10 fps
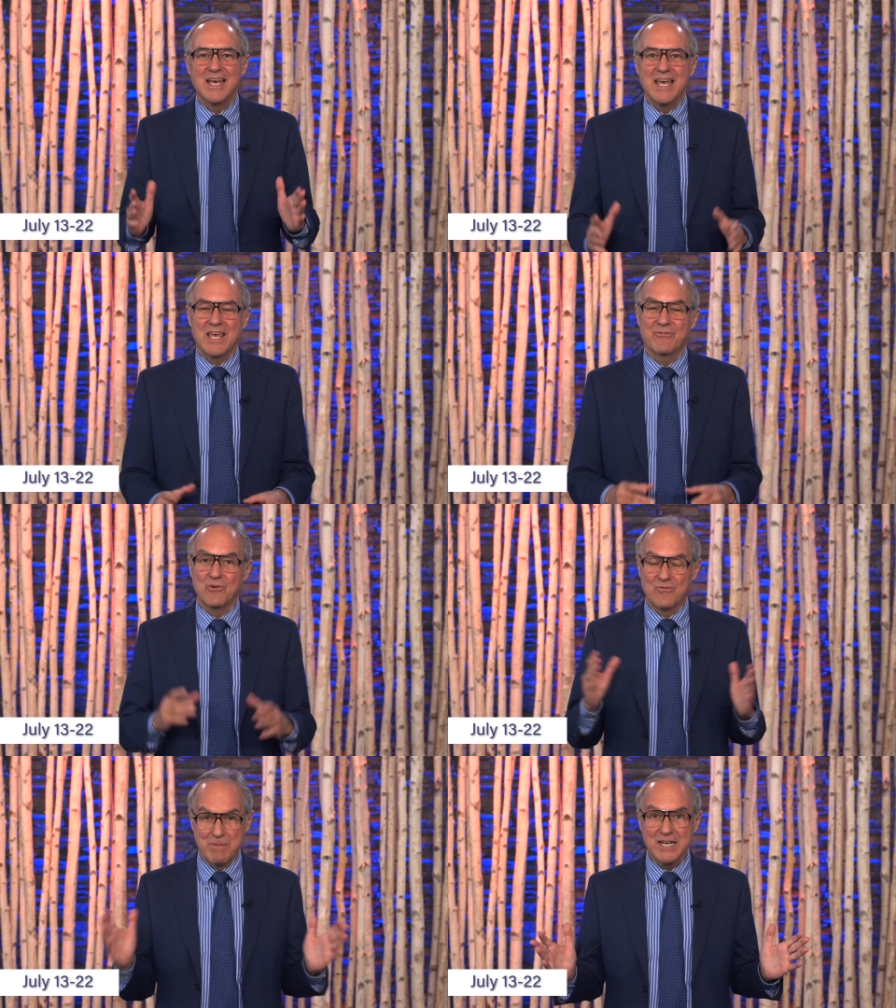If
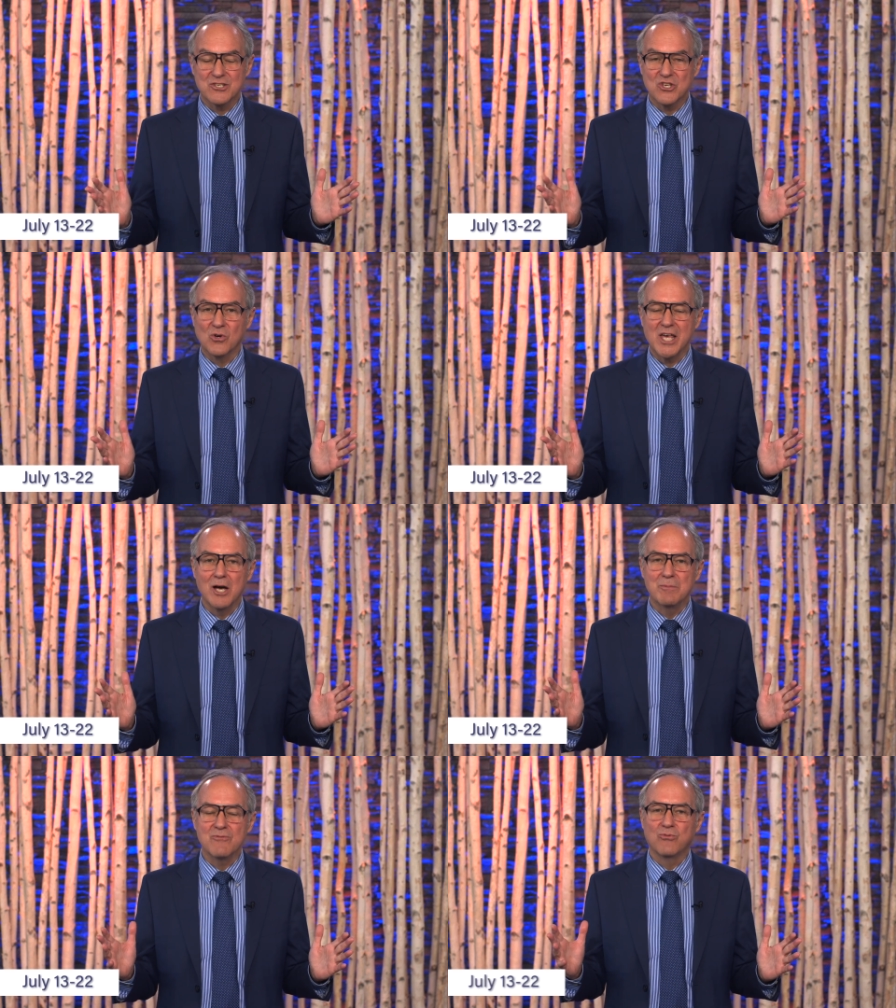you've been to
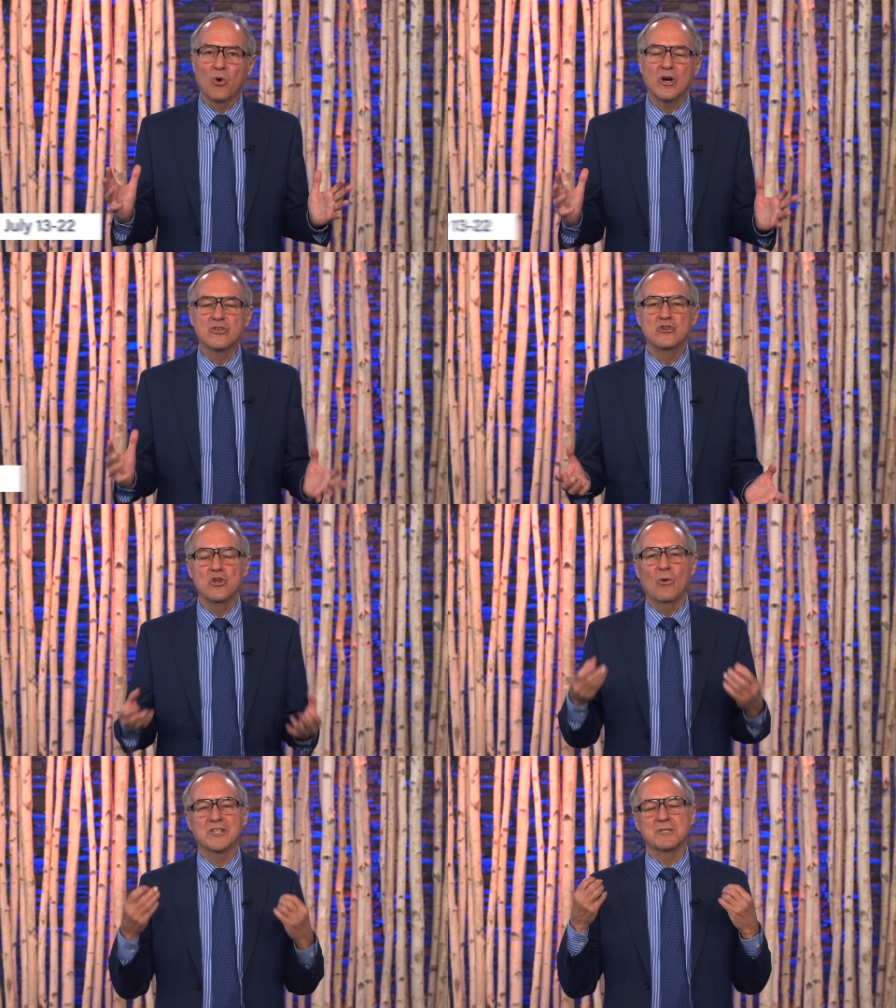Soquel before, you
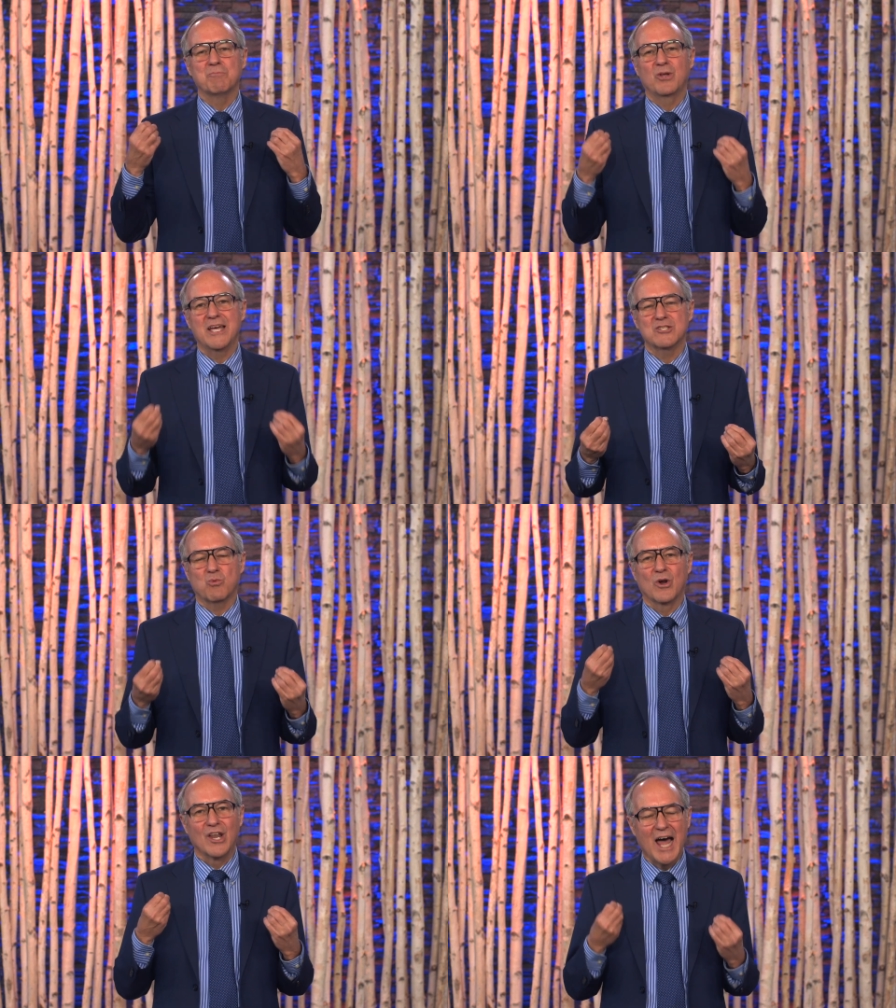know it's a place
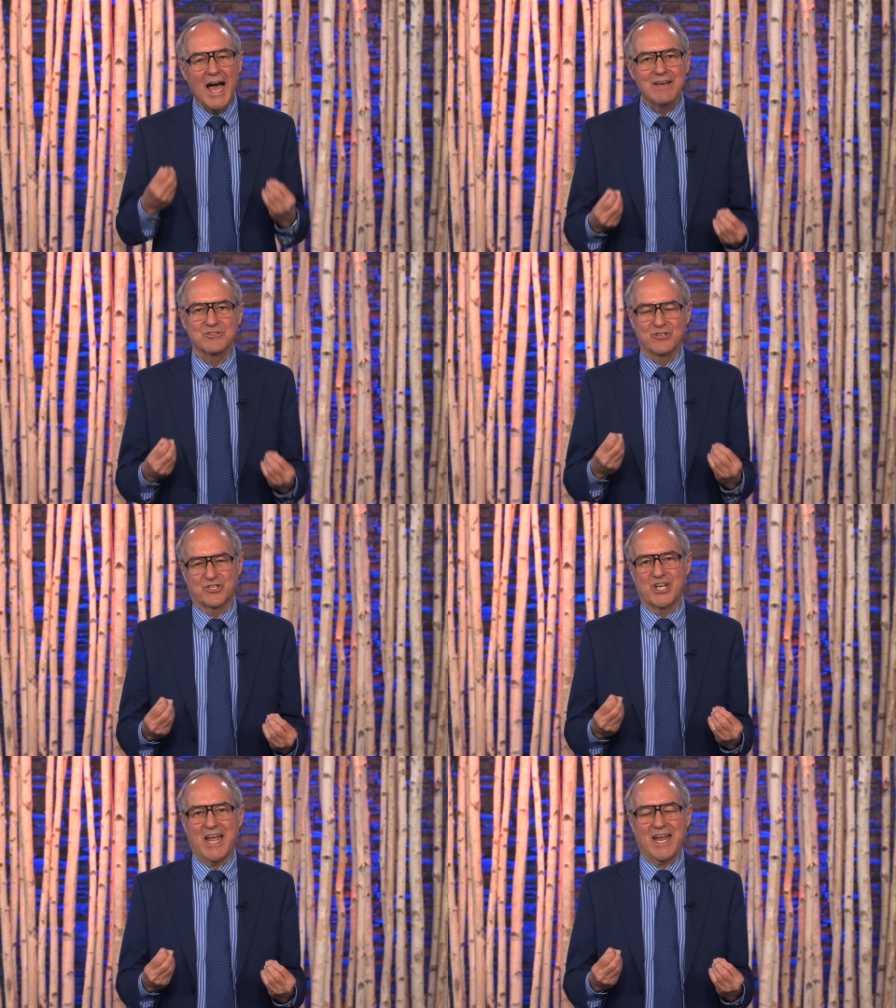where lives are
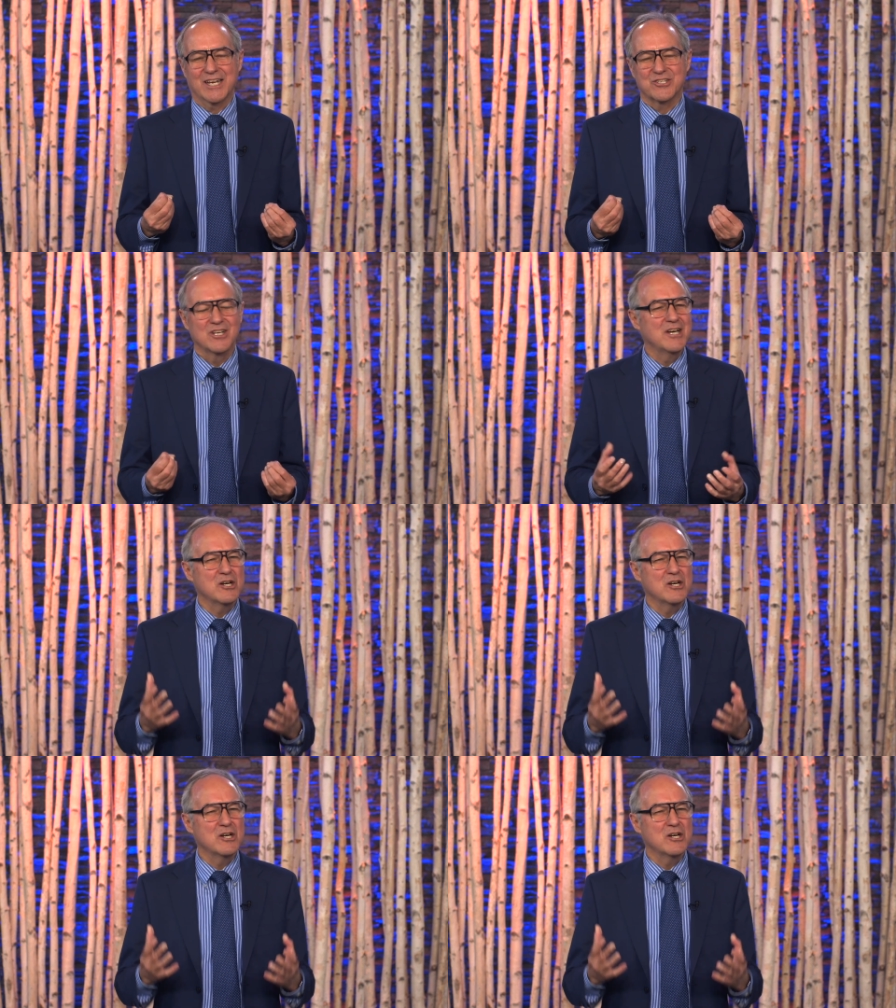changed.